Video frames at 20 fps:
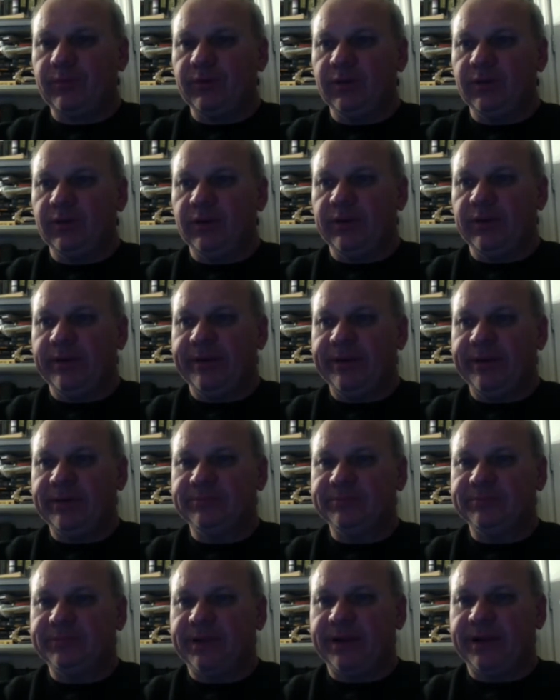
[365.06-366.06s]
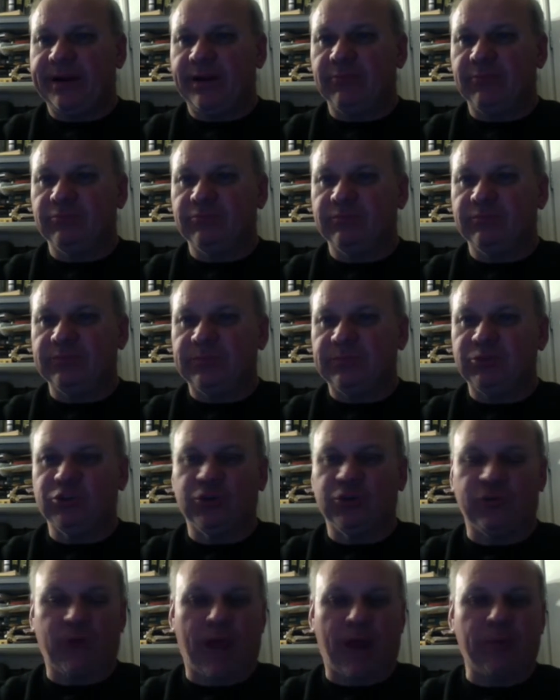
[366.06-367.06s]
I'm sure
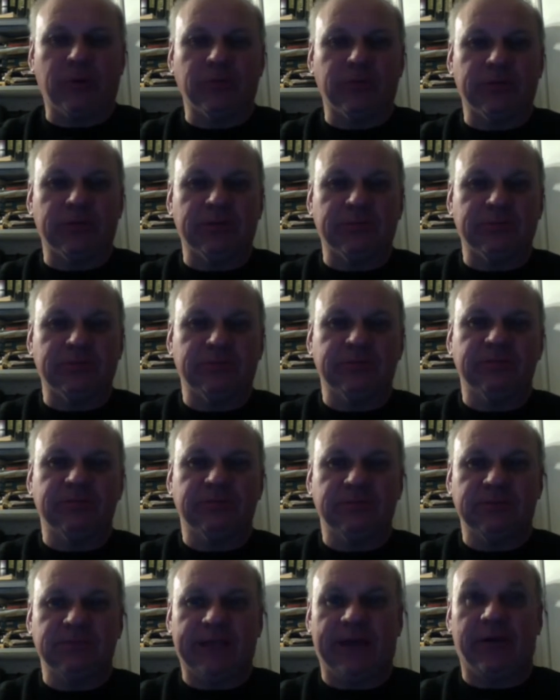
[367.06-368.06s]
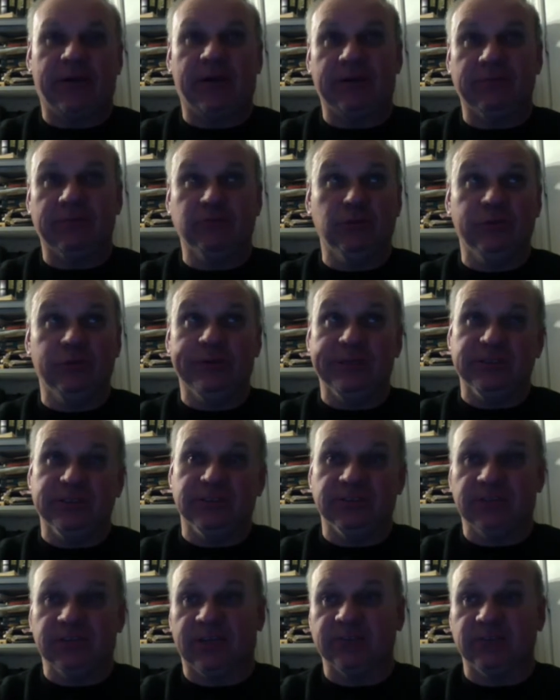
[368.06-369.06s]
Robert would have. Now I have two
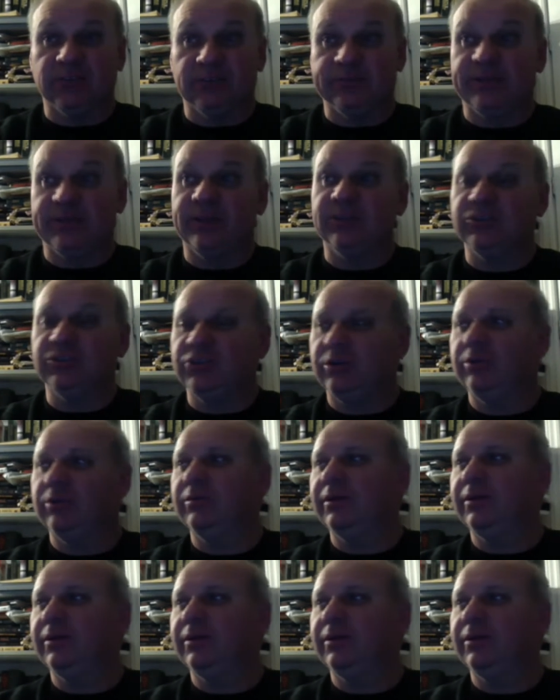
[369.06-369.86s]
reasons not to have done the show,